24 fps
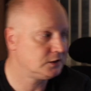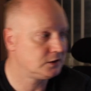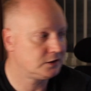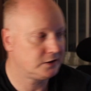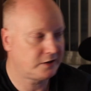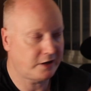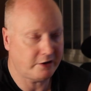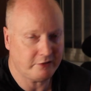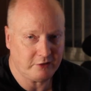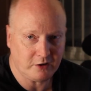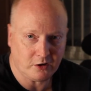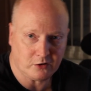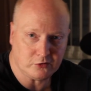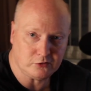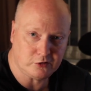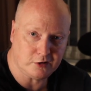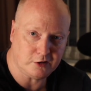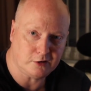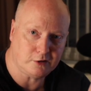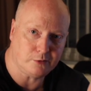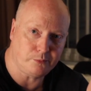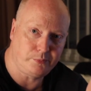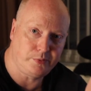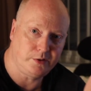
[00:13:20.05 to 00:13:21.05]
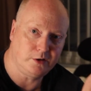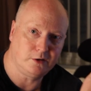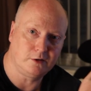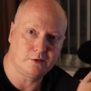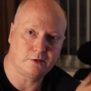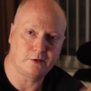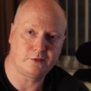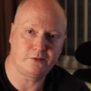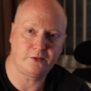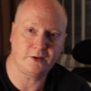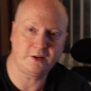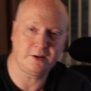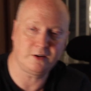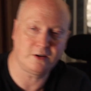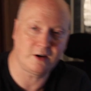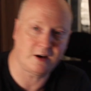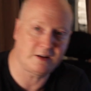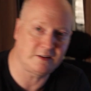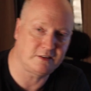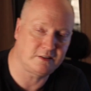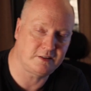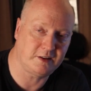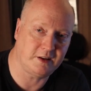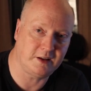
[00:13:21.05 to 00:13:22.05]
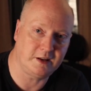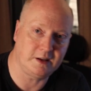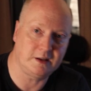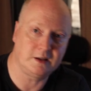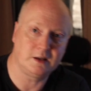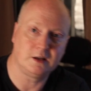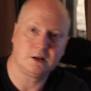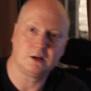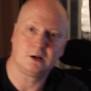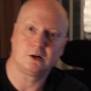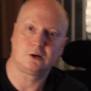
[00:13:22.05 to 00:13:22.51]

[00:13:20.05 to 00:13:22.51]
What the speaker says: get it onto your computer for video editing,